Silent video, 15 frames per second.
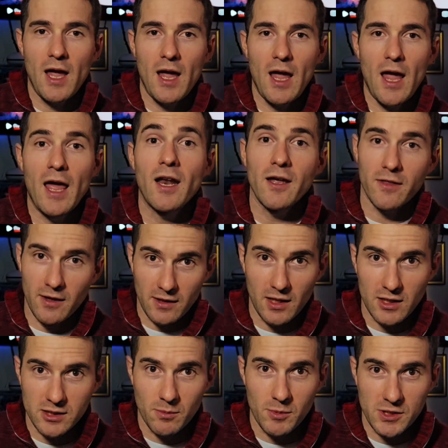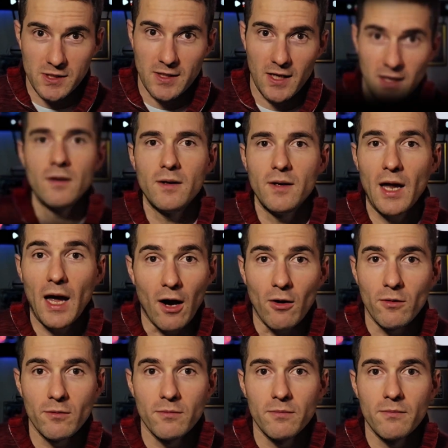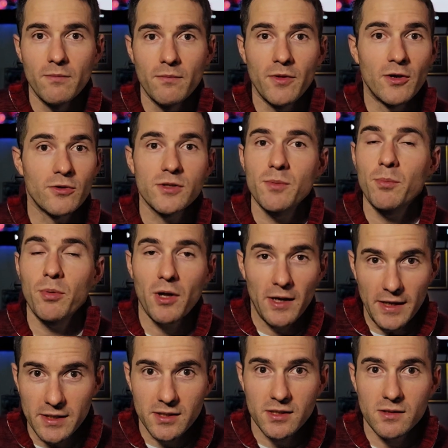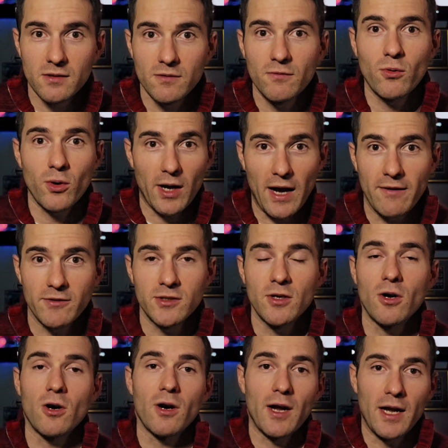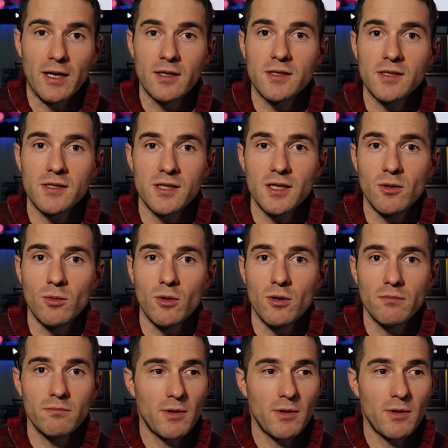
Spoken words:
And I think that's a mistake. Now, there's a place for Avatar and its sequel.